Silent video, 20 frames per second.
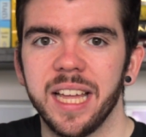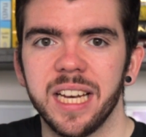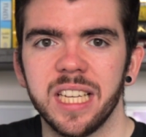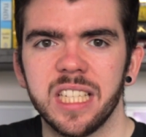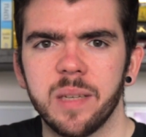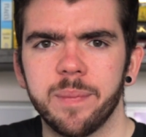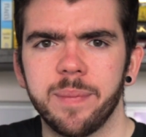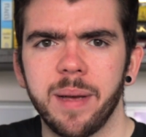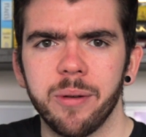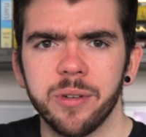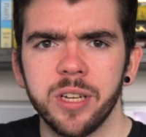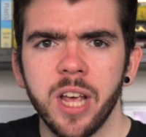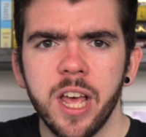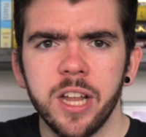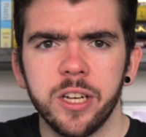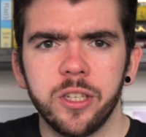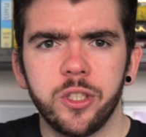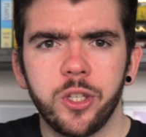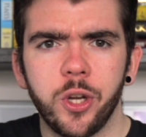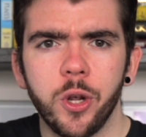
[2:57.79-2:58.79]
It is about
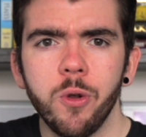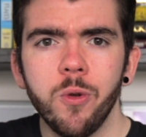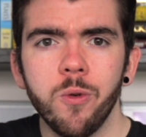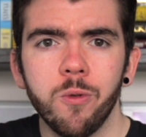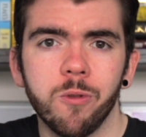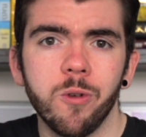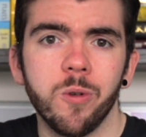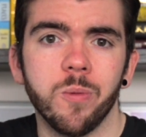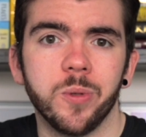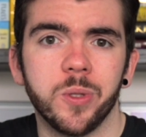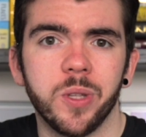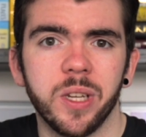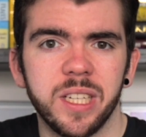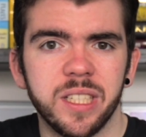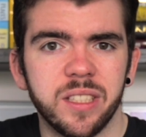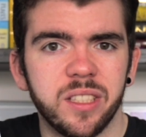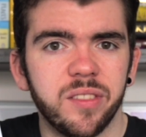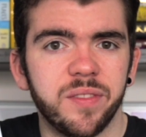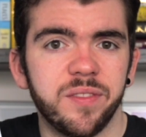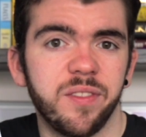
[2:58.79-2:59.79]
two groups that
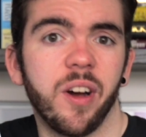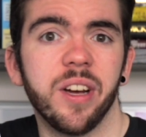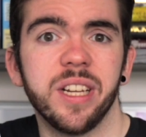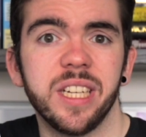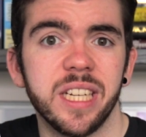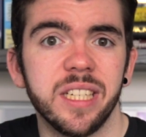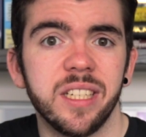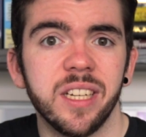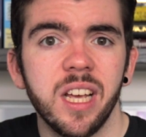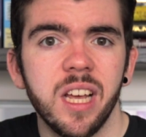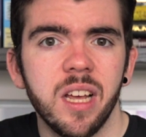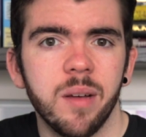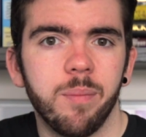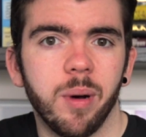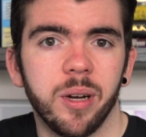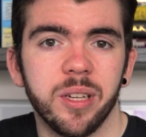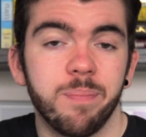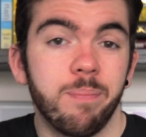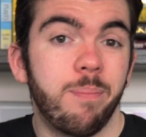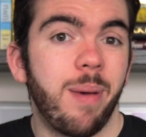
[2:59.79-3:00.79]
is divided
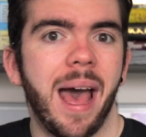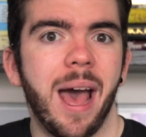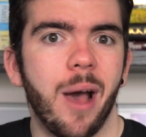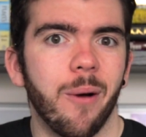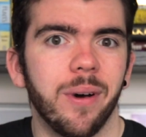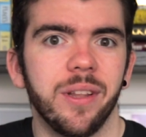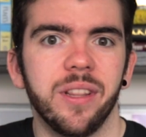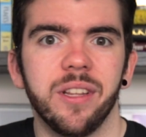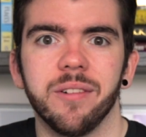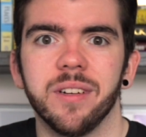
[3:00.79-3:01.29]
by power.